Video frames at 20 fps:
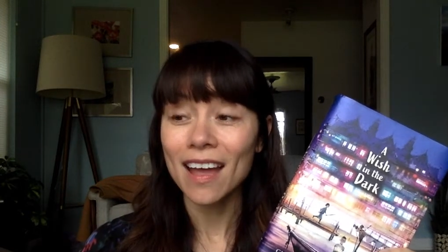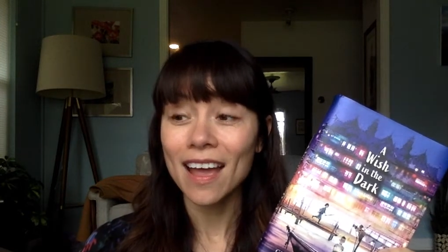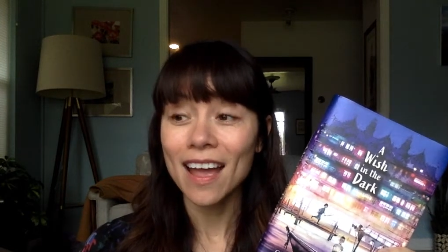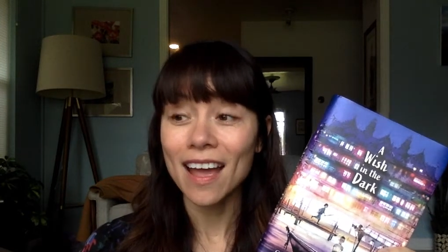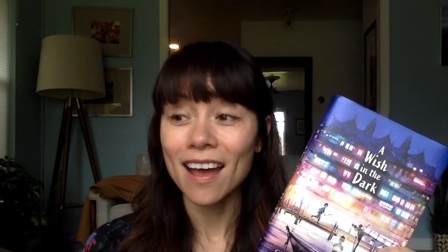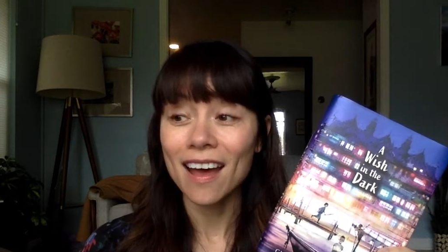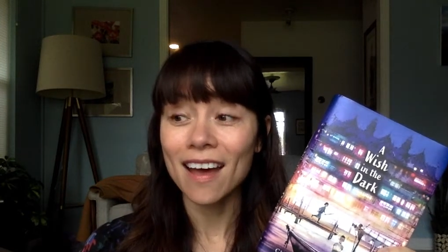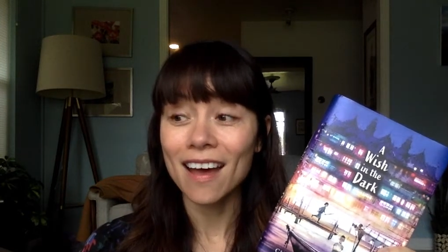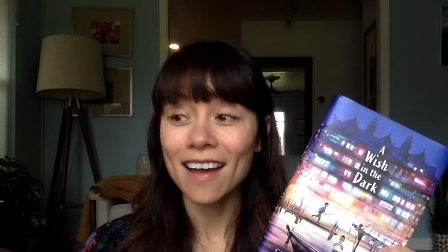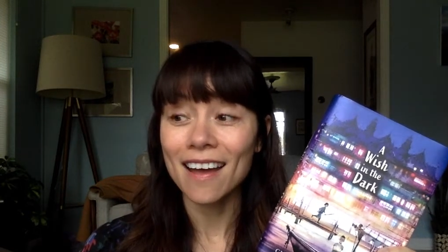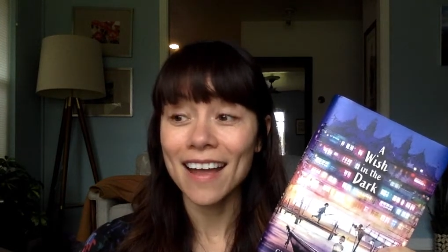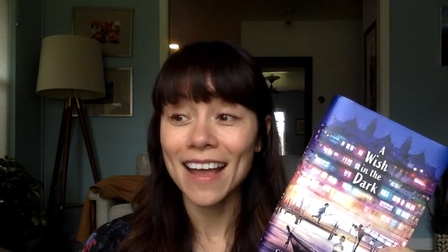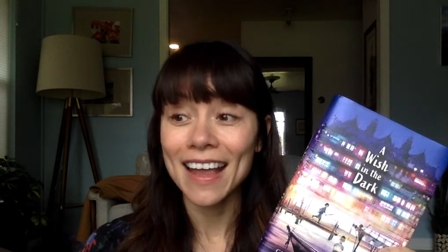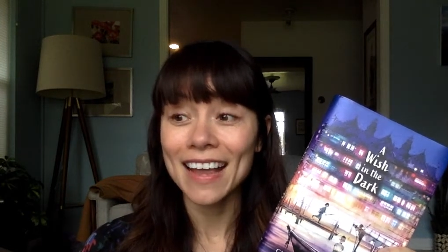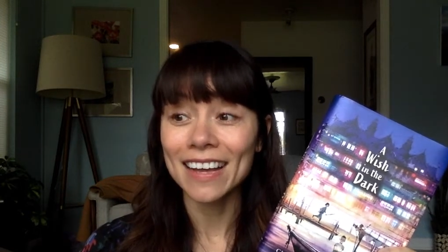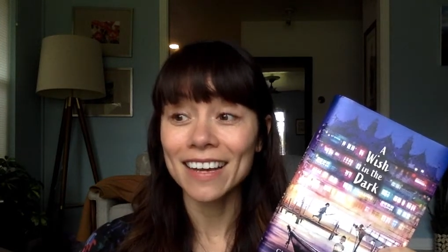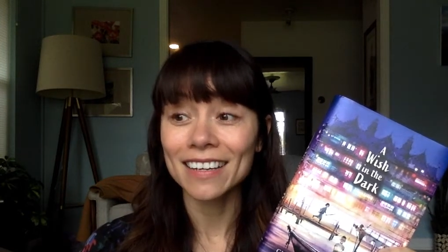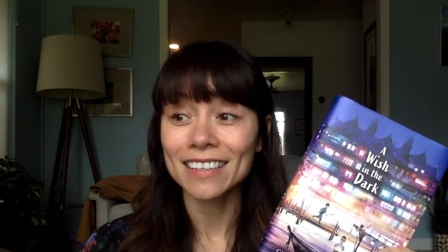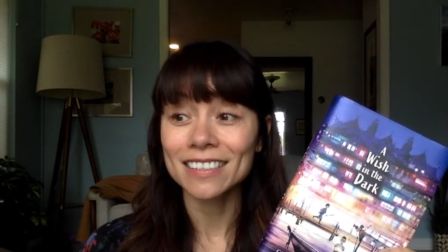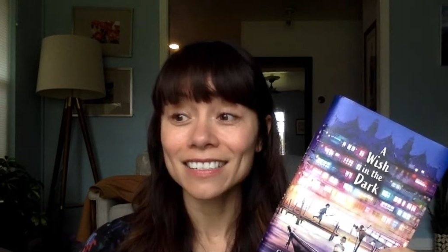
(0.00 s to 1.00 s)
Uh,
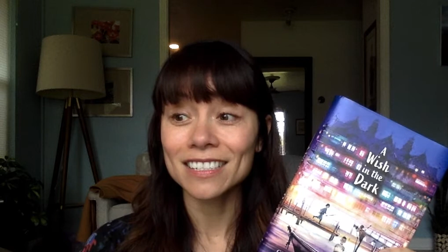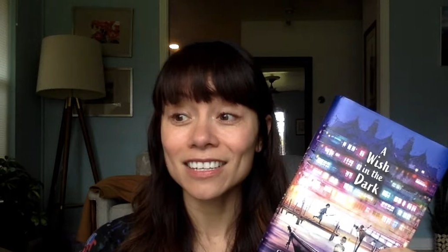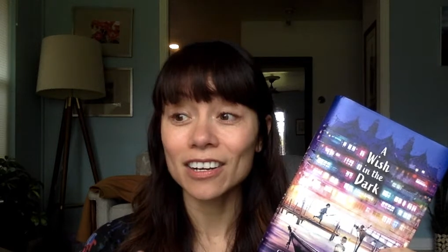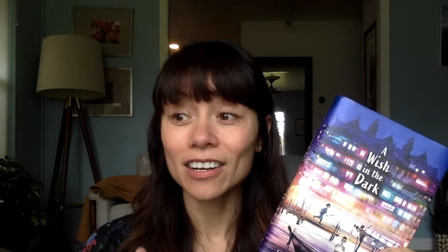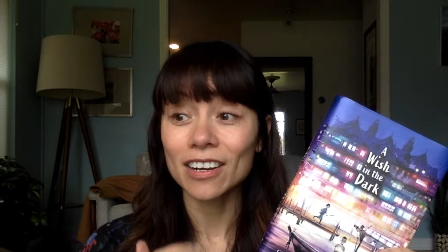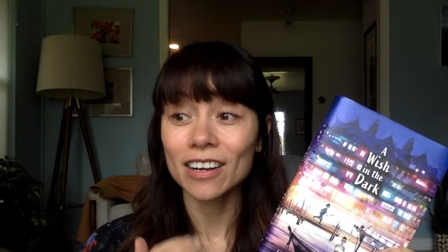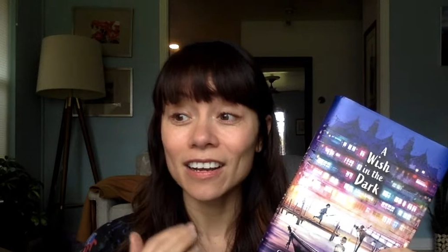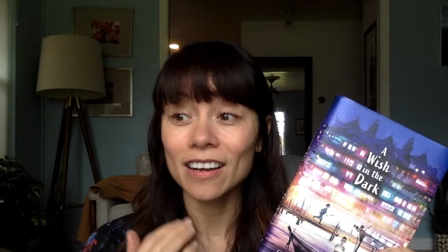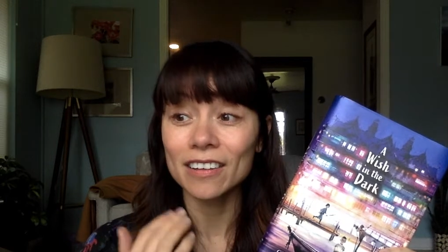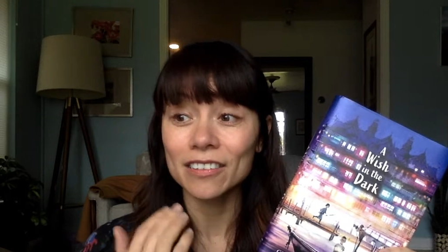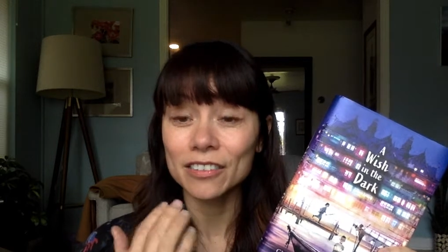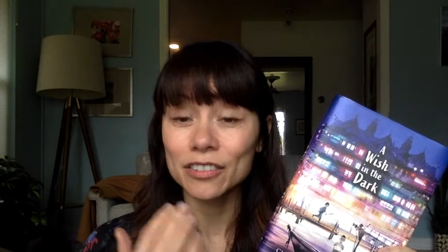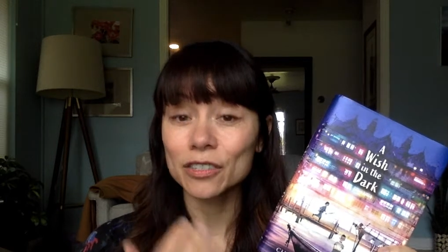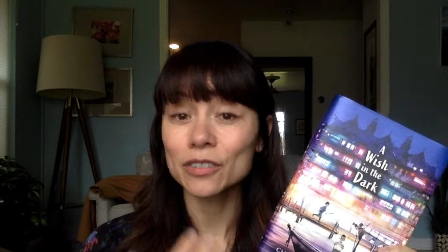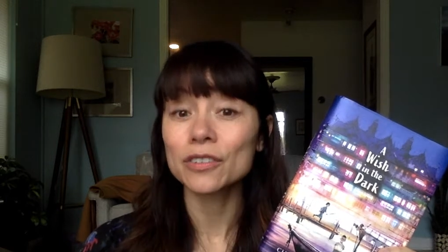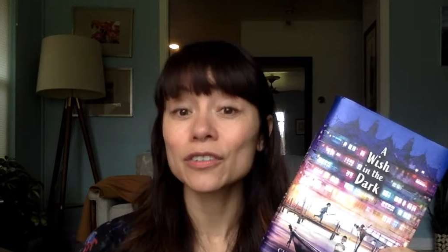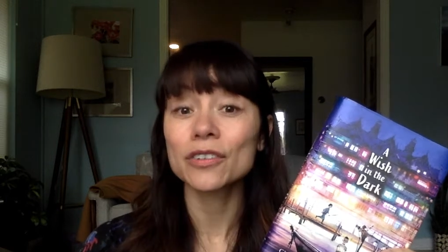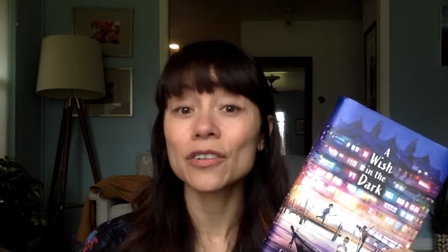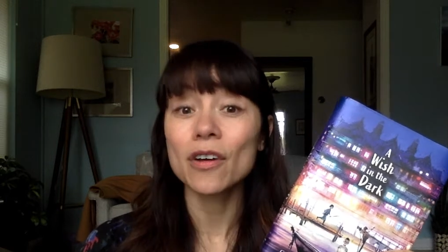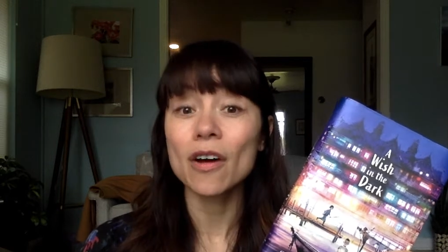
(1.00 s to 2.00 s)
and
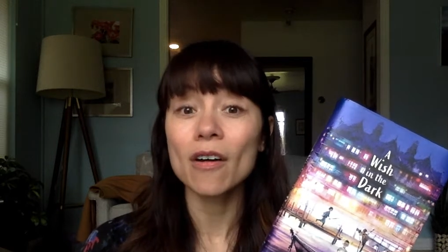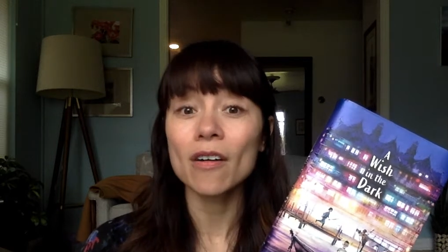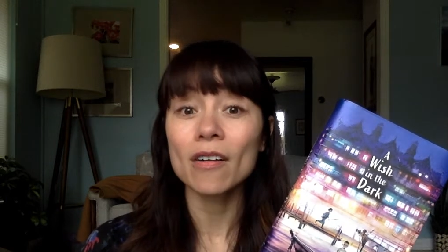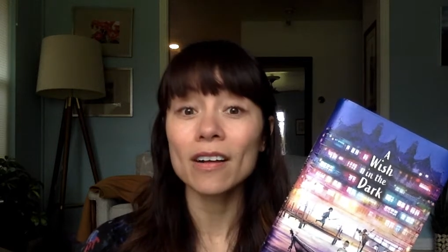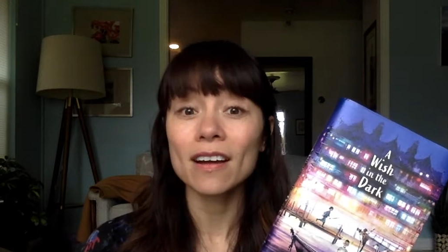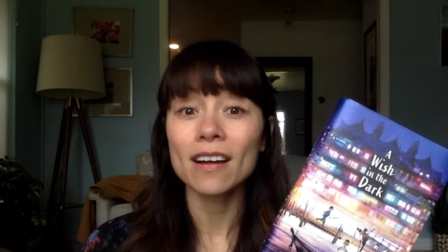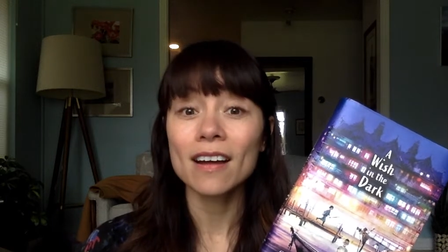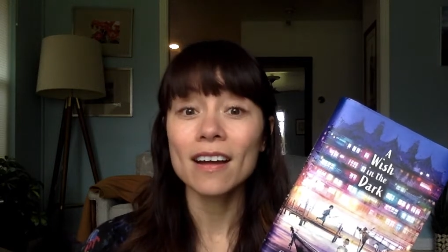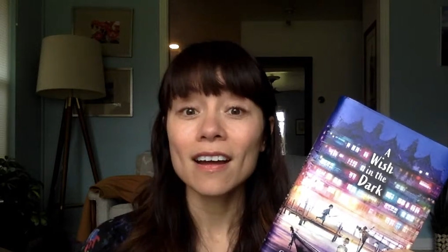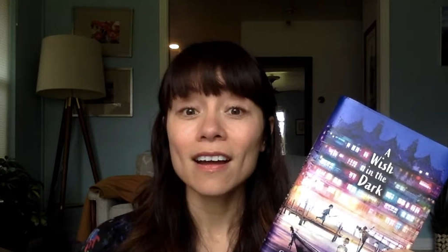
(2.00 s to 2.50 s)
to Nok,